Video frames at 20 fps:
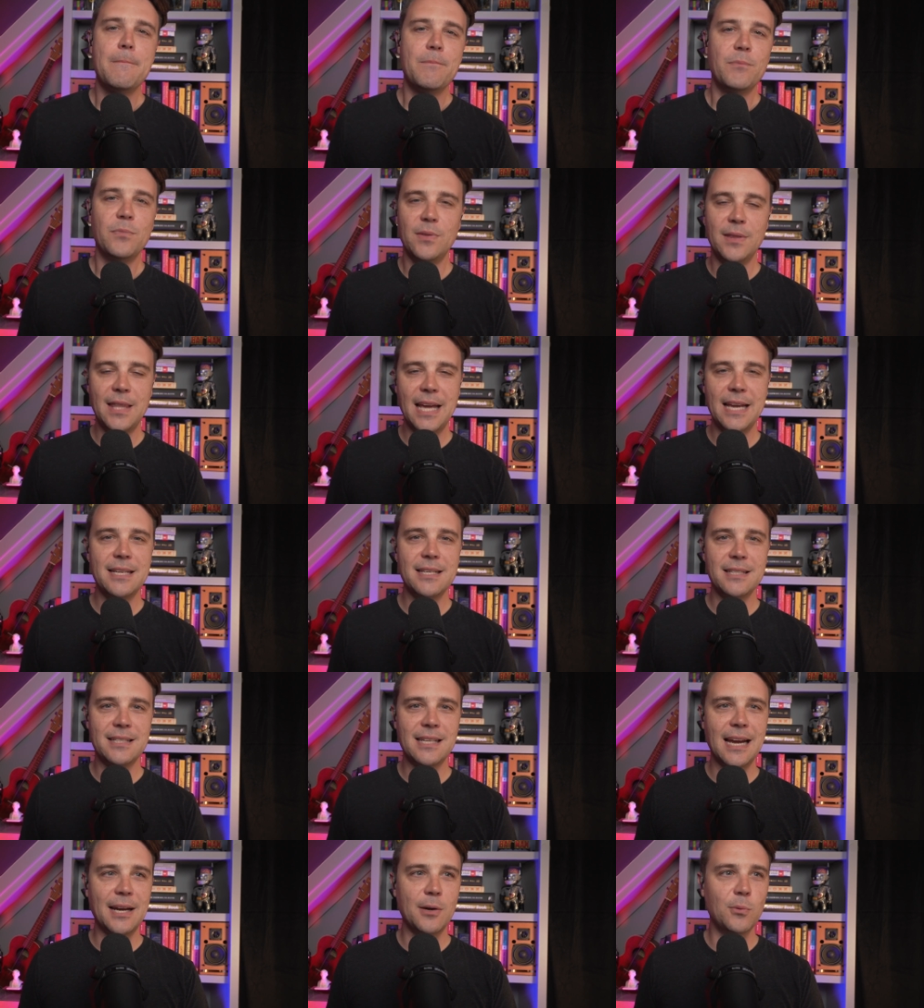they
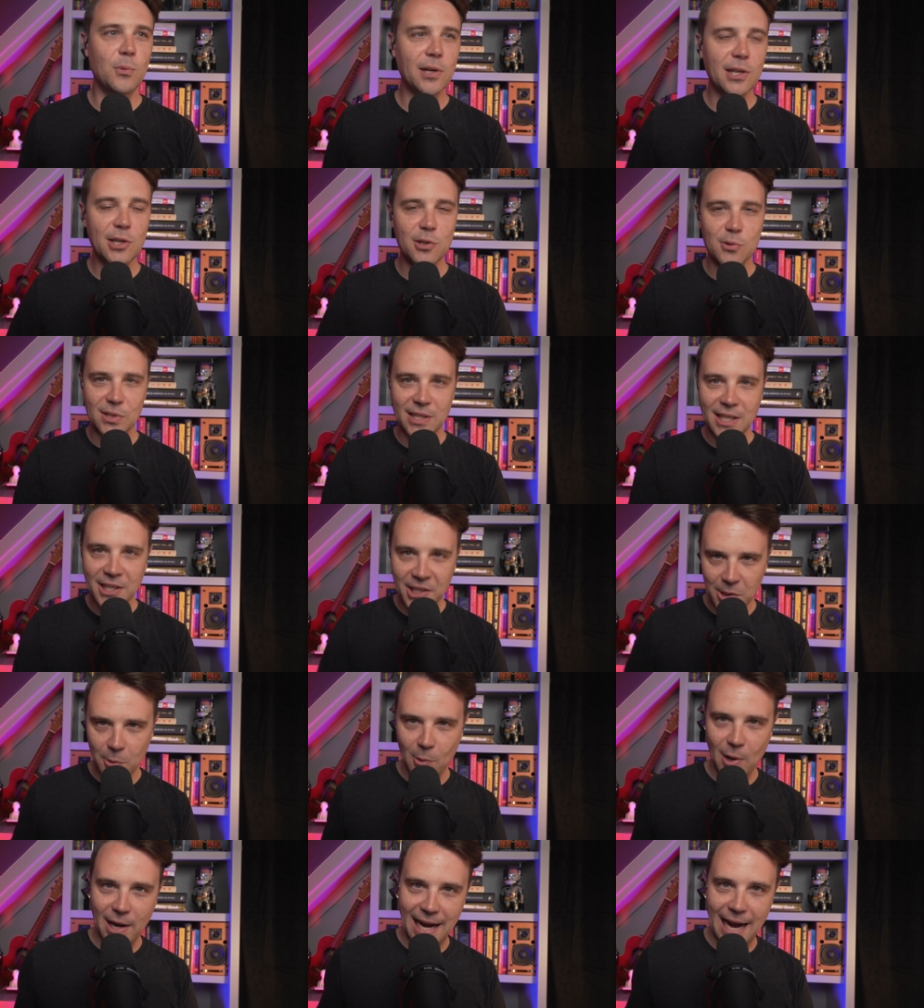decided we're going to use
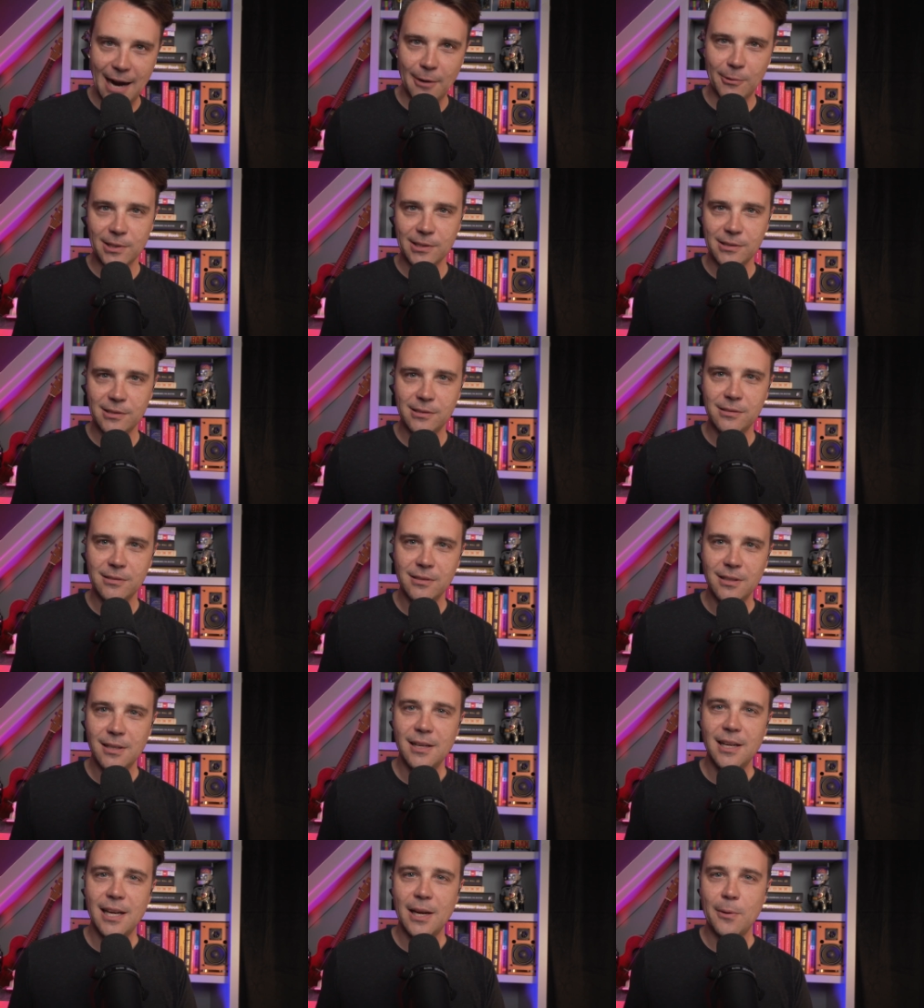kilowatt hours
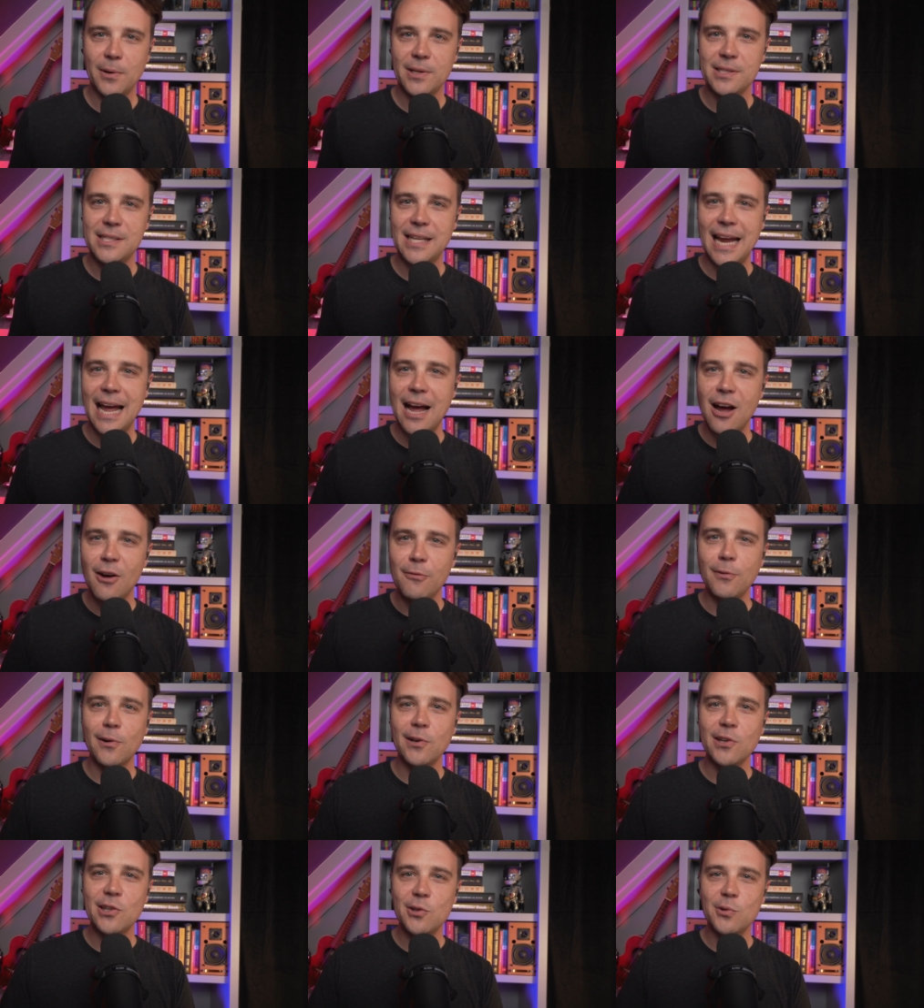and we're going to say, how
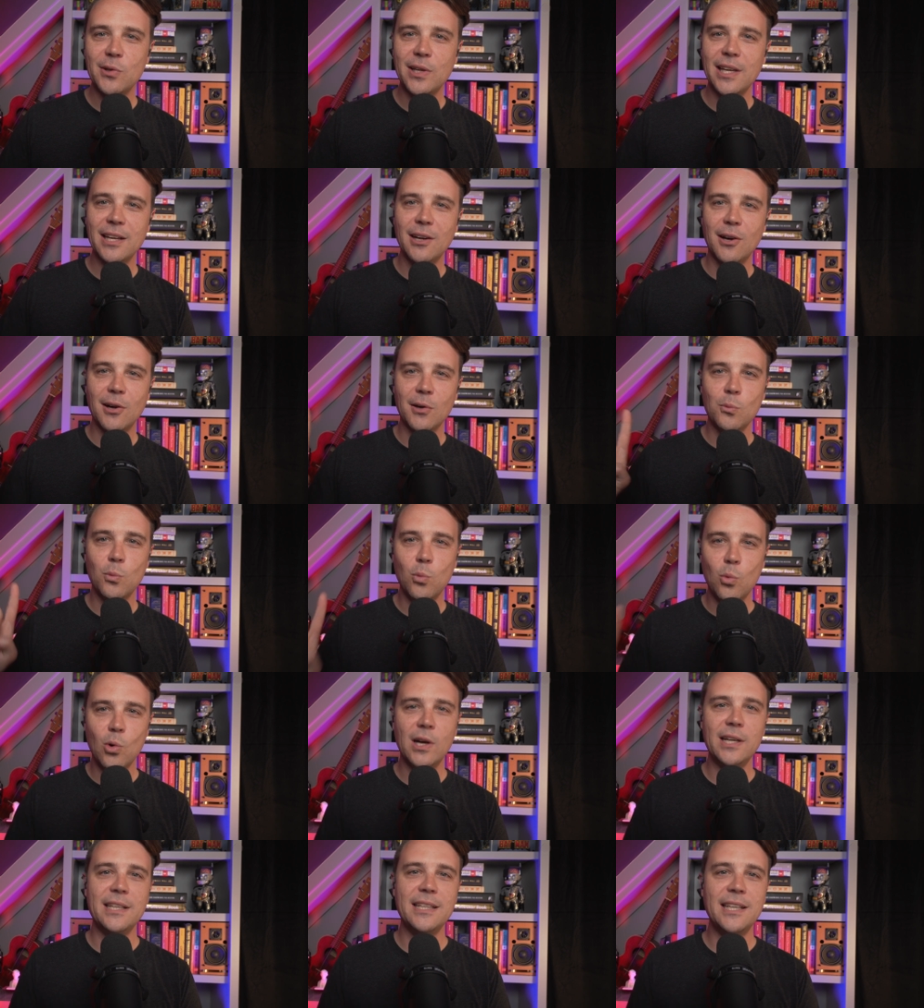far can you get on
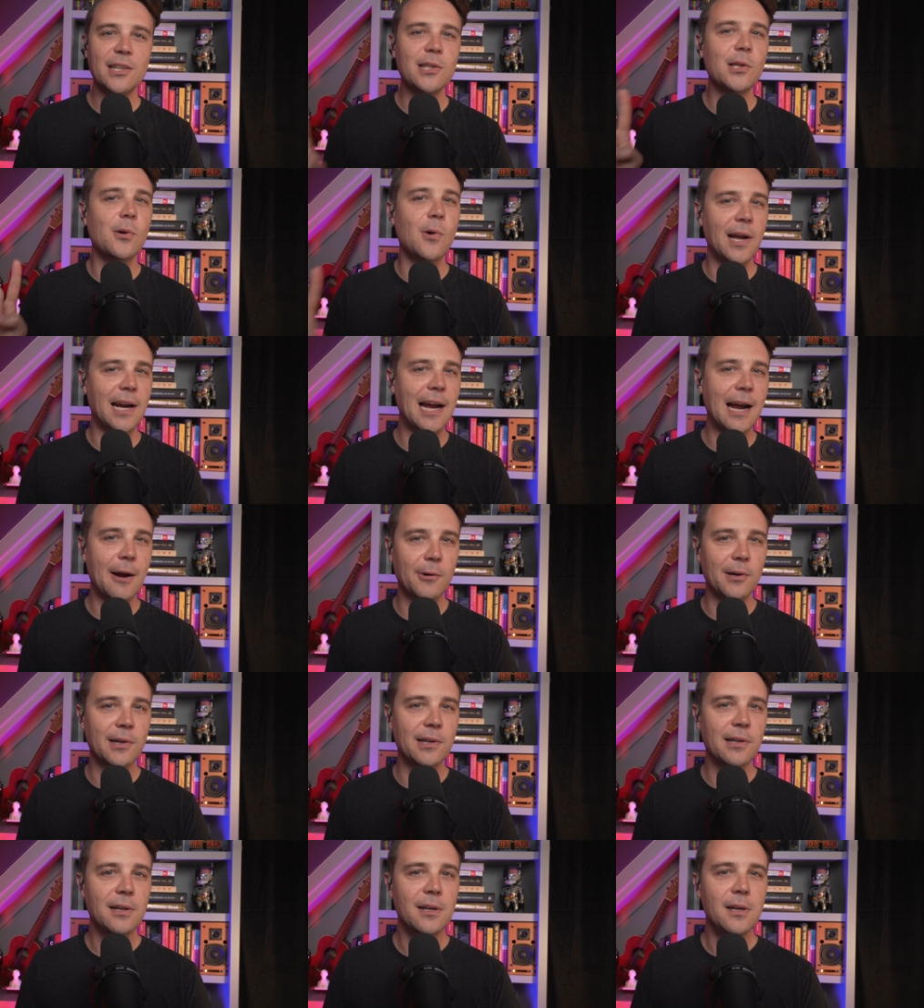one kilowatt
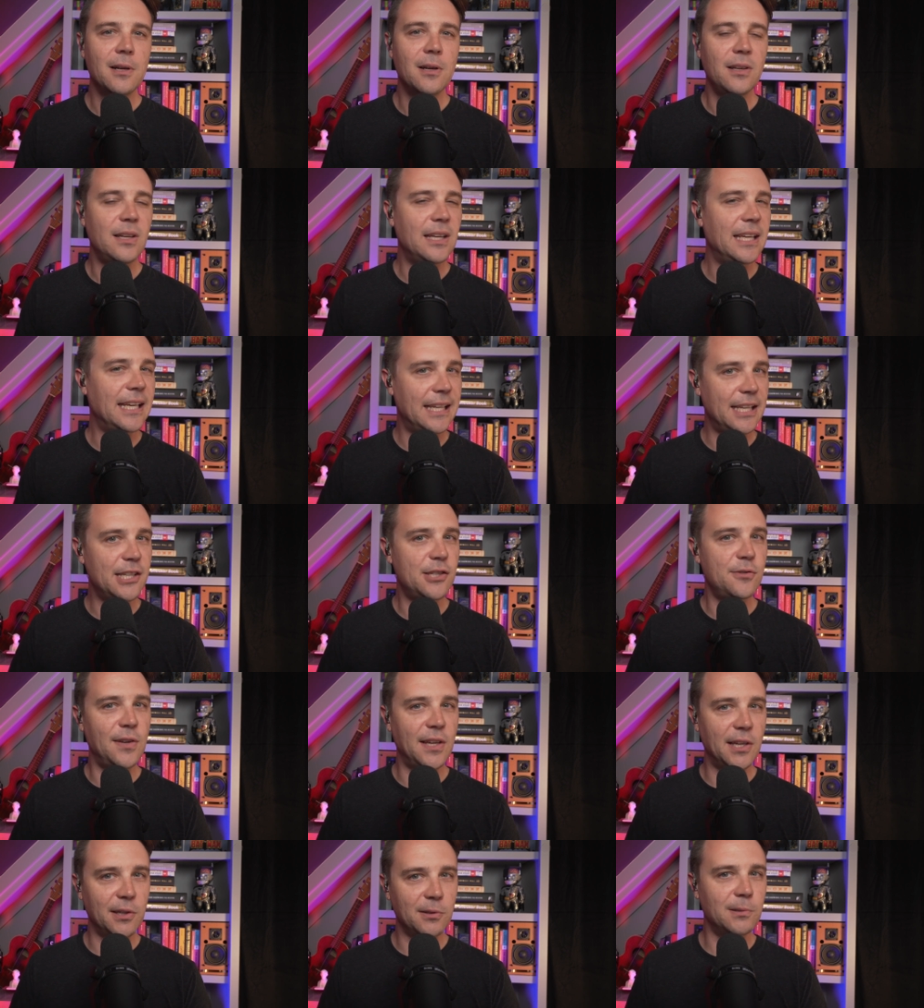hour in each
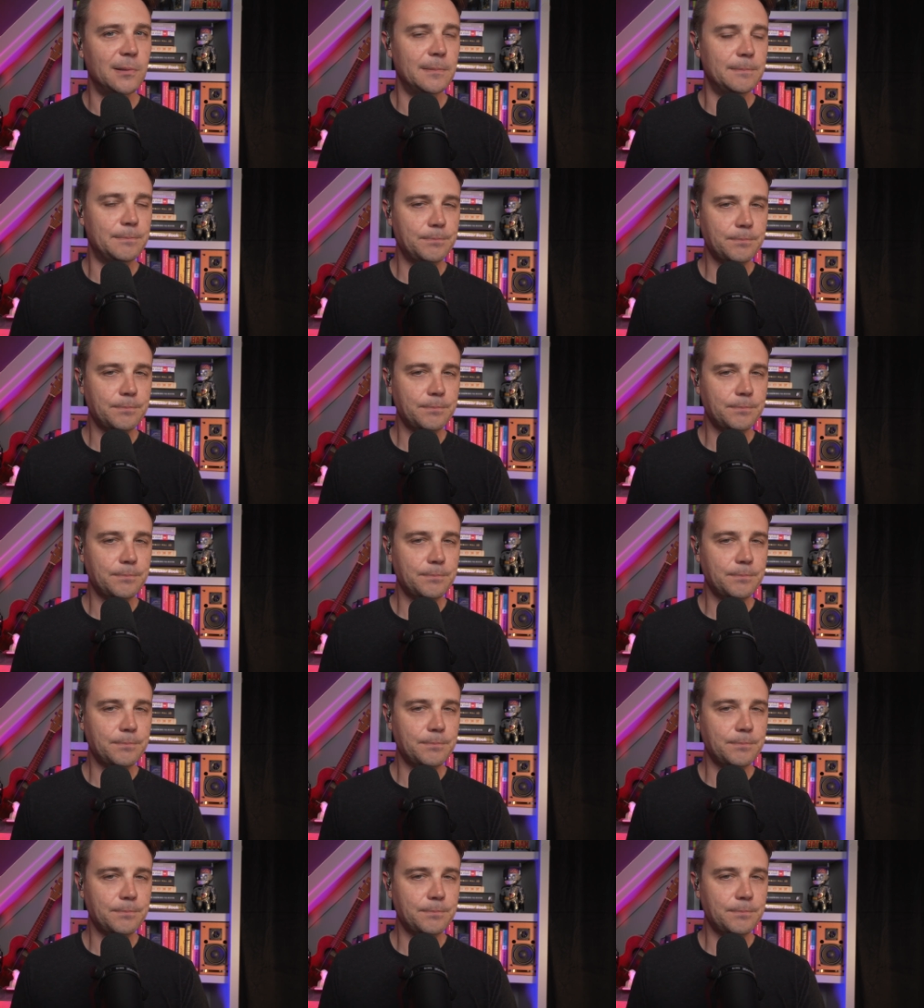vehicle?